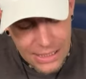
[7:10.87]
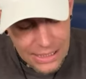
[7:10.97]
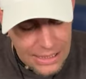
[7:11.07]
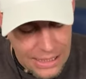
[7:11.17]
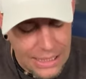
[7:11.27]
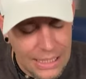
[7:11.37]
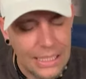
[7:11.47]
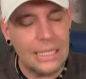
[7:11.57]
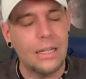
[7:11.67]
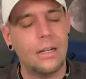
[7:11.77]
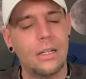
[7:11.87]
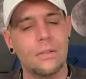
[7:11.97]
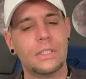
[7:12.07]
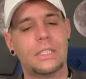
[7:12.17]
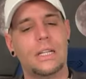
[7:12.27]
And then all
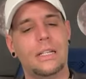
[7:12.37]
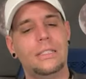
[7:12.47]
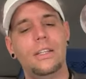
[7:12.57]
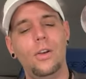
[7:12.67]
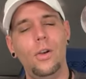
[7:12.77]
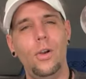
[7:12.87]
of a sudden,